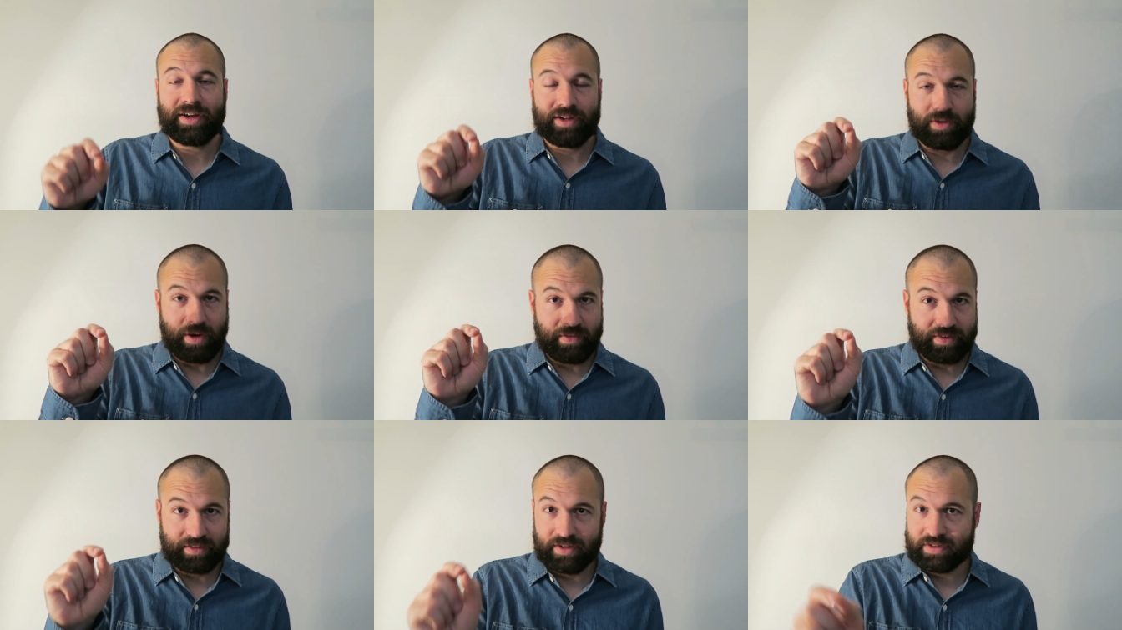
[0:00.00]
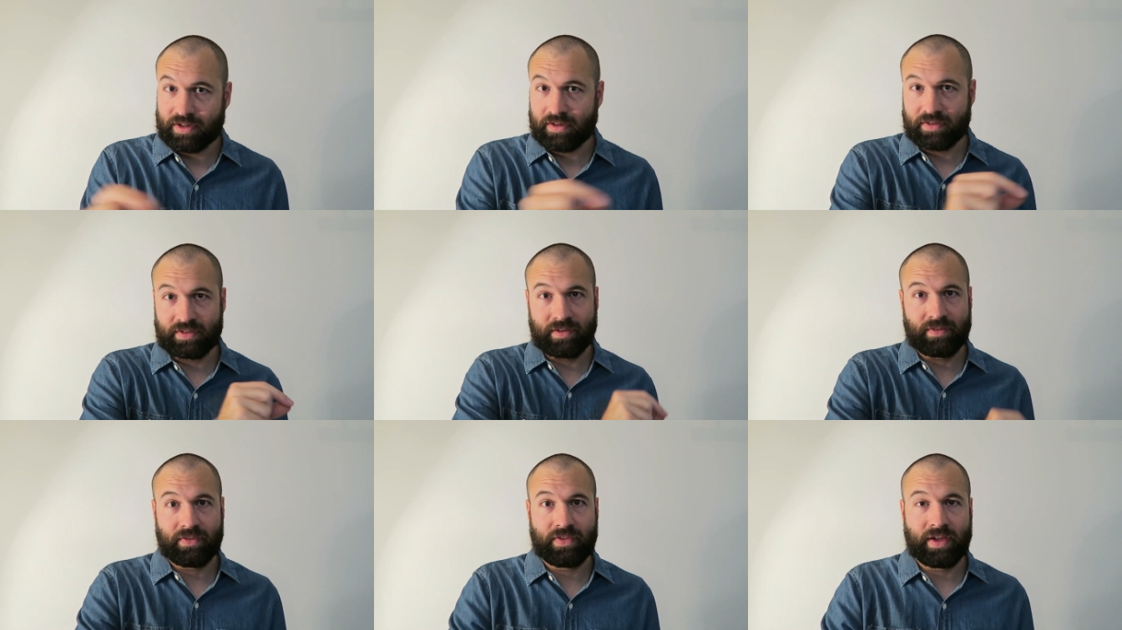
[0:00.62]
You have to list all
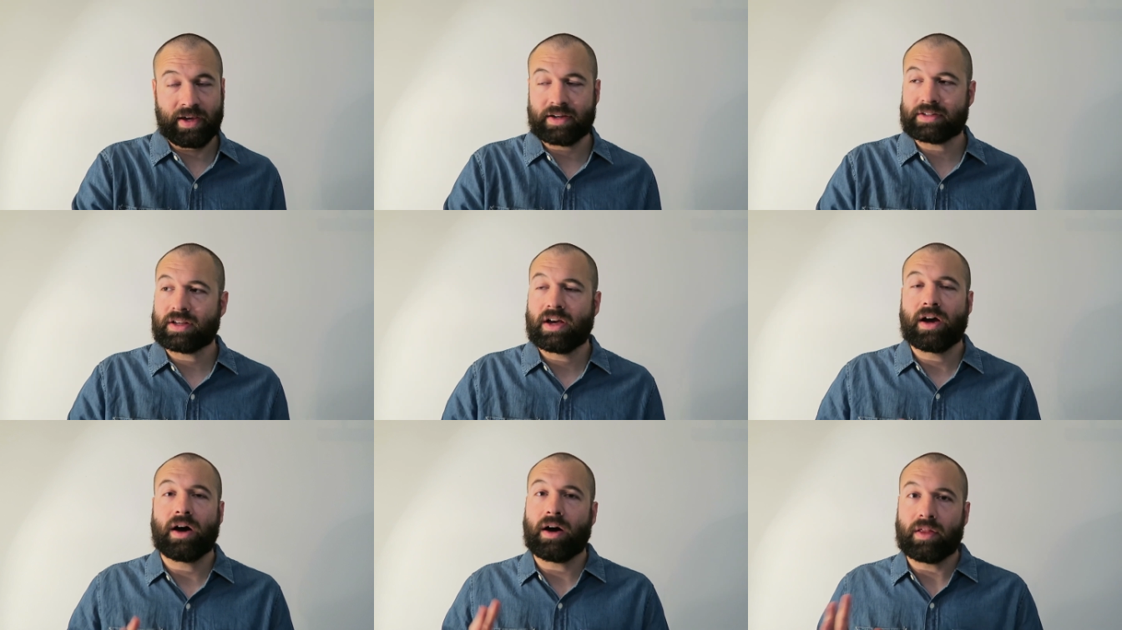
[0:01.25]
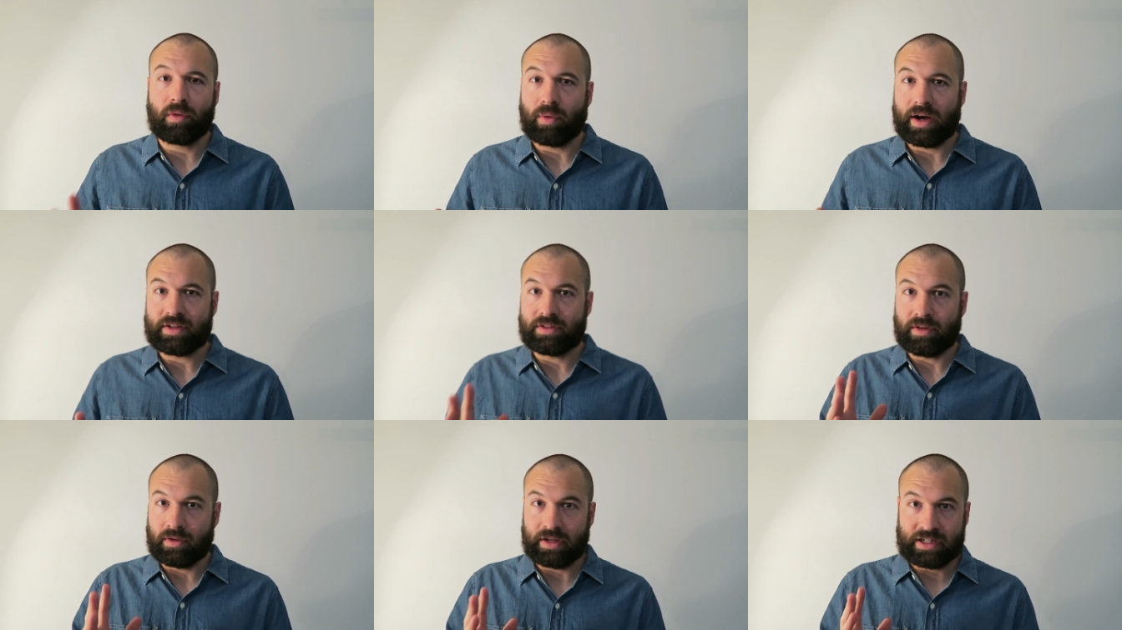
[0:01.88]
seven things, otherwise
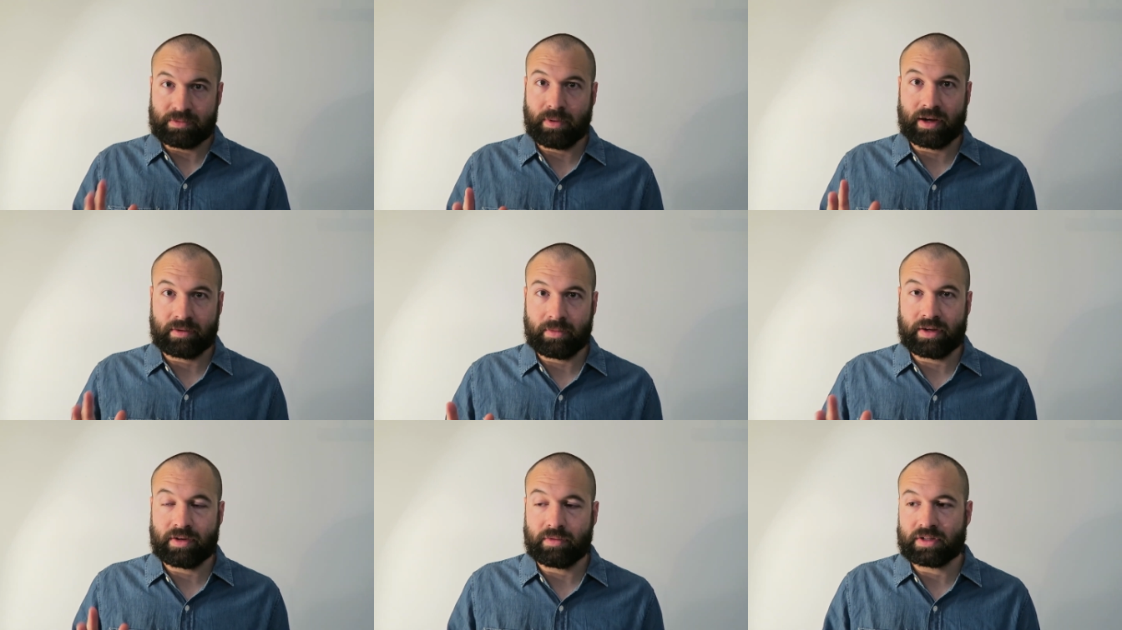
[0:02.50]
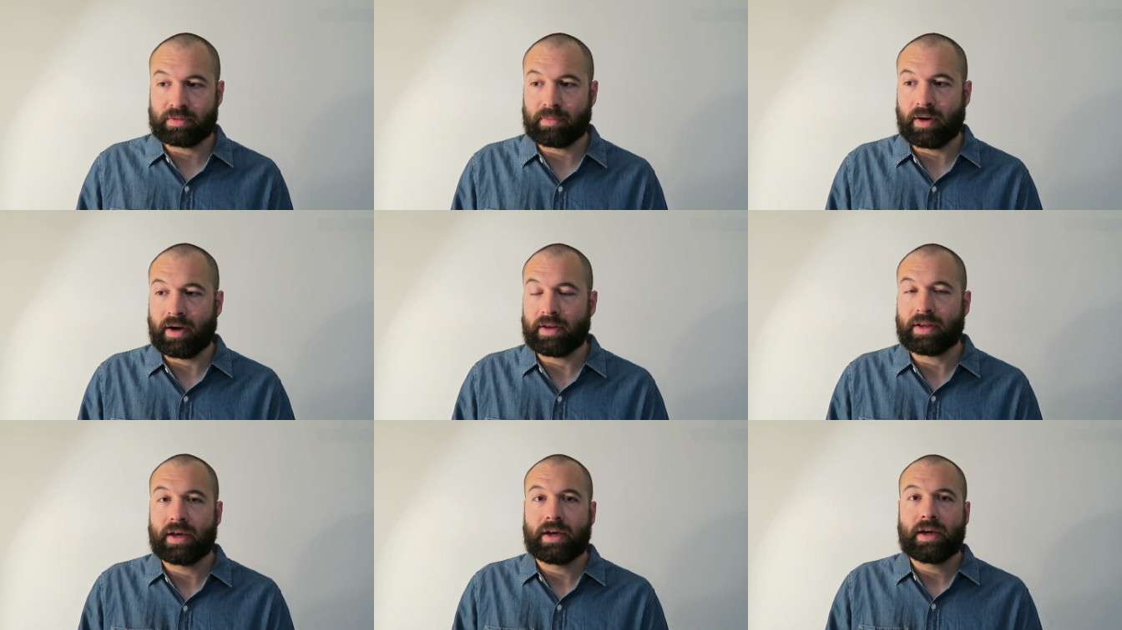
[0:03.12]
don't expect me to
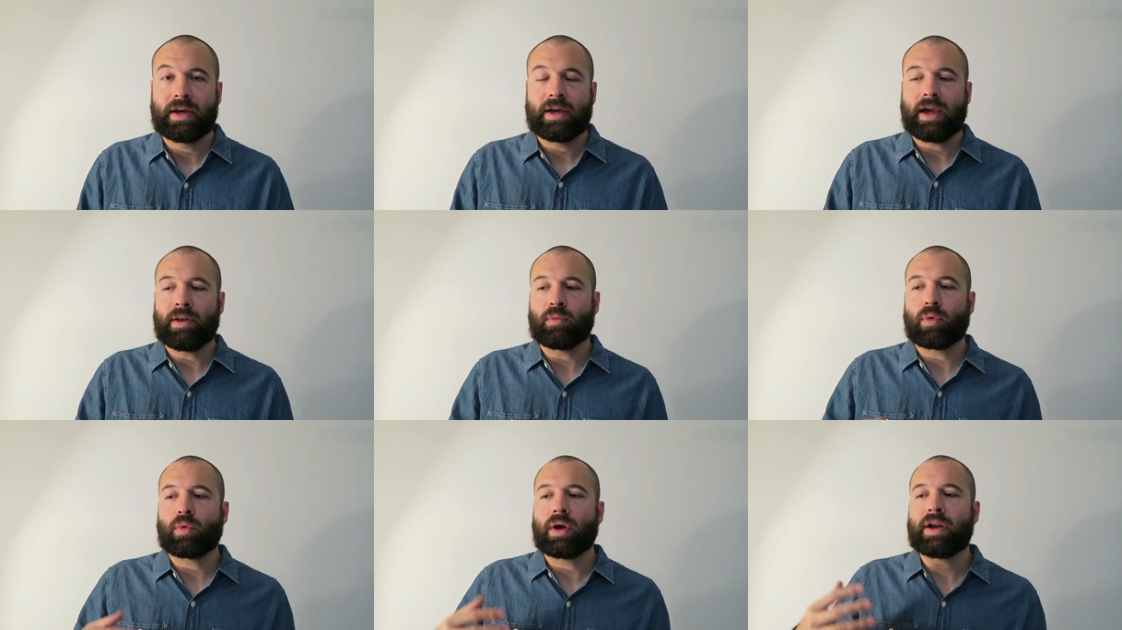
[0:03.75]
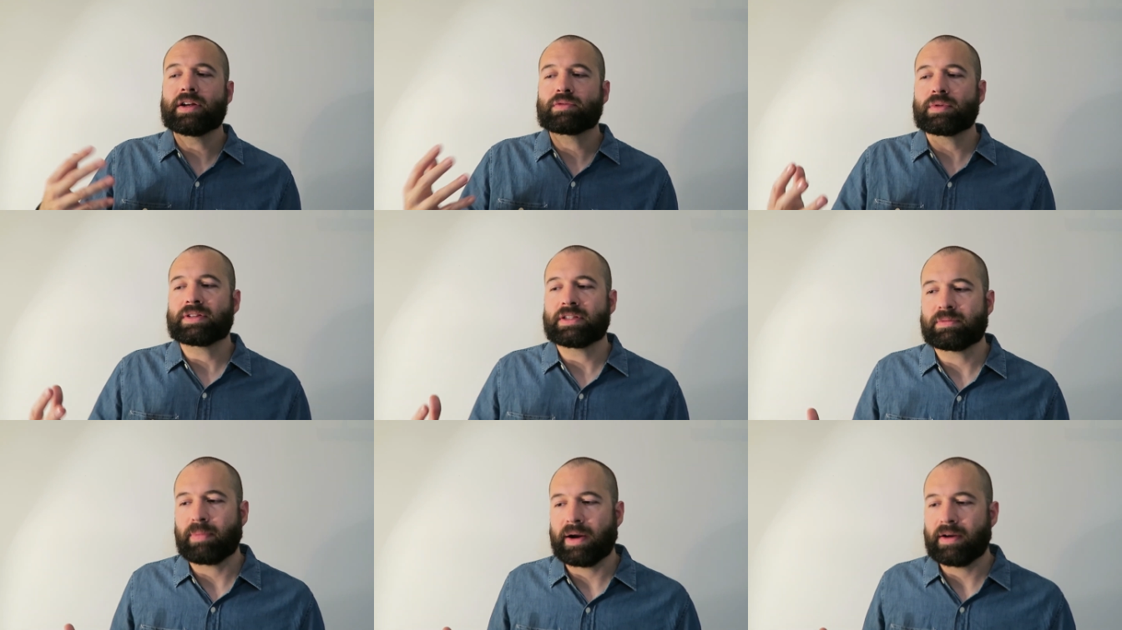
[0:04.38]
respond. And here's what's
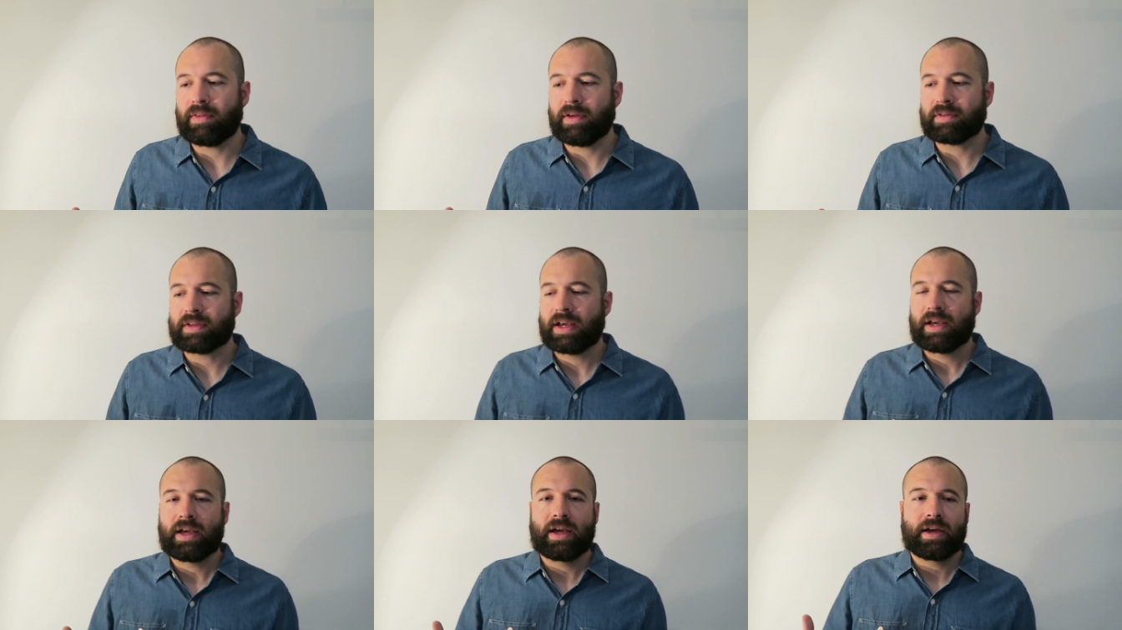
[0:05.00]
inspired this